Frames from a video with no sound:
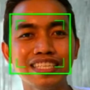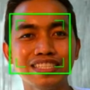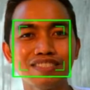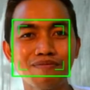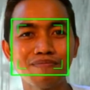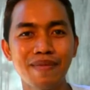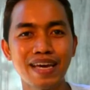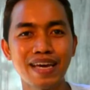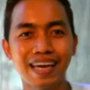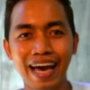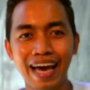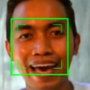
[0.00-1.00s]
make
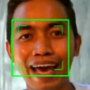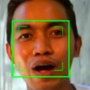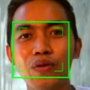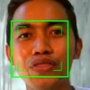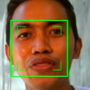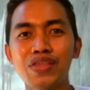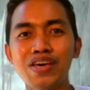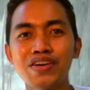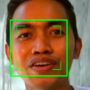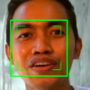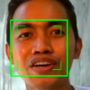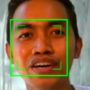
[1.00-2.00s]
a
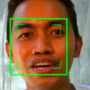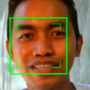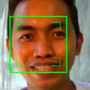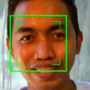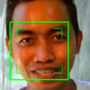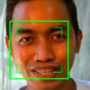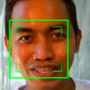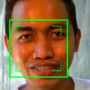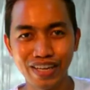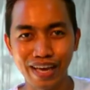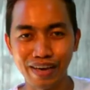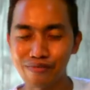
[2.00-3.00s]
healthier decision
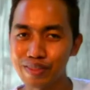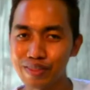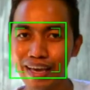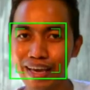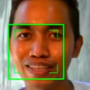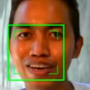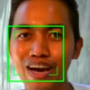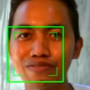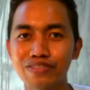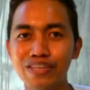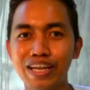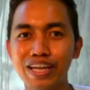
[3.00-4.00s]
every day, and you have to
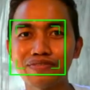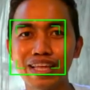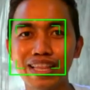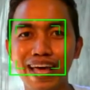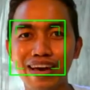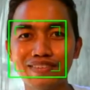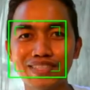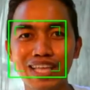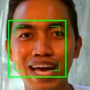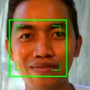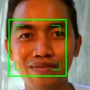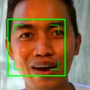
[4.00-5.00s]
live the lifestyle
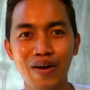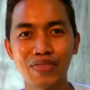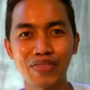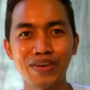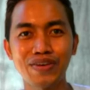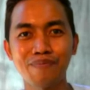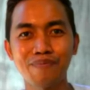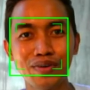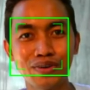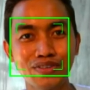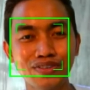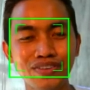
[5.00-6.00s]
of a healthier
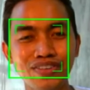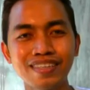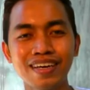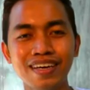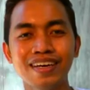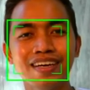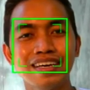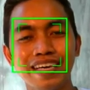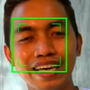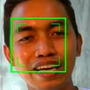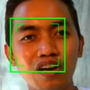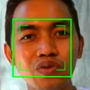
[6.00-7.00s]
person,
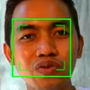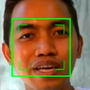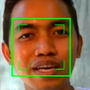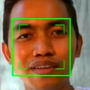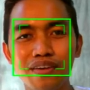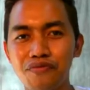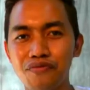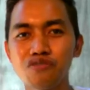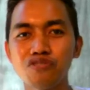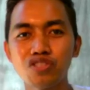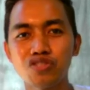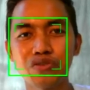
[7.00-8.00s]
including the food
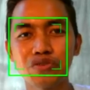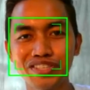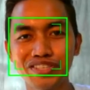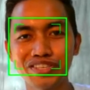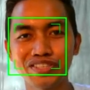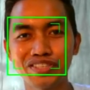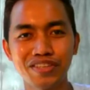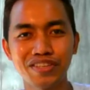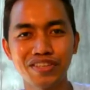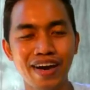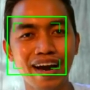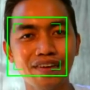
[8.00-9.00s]
choices that you
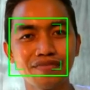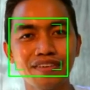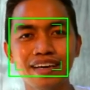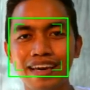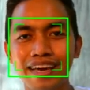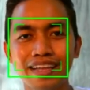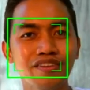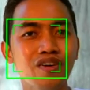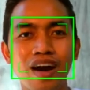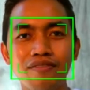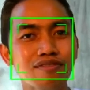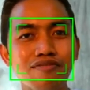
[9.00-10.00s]
have. And you
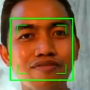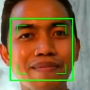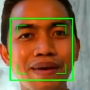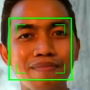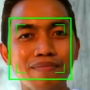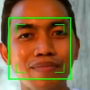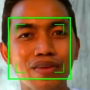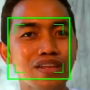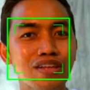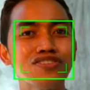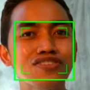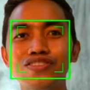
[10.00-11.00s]
have to remember that you
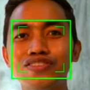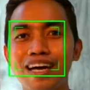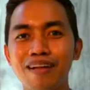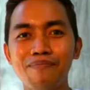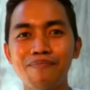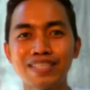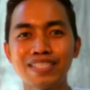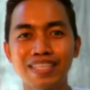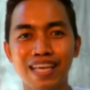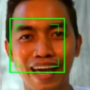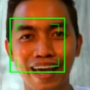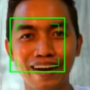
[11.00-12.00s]
should not be
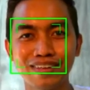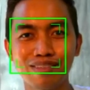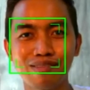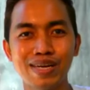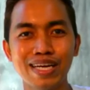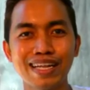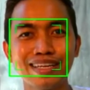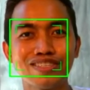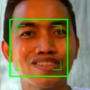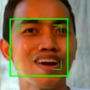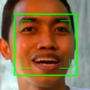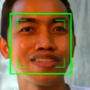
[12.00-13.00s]
scared to really
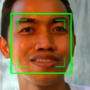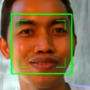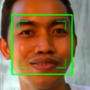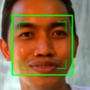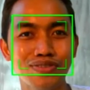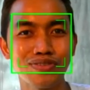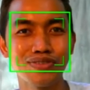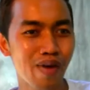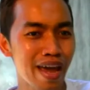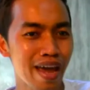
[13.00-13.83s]
try to lose weight.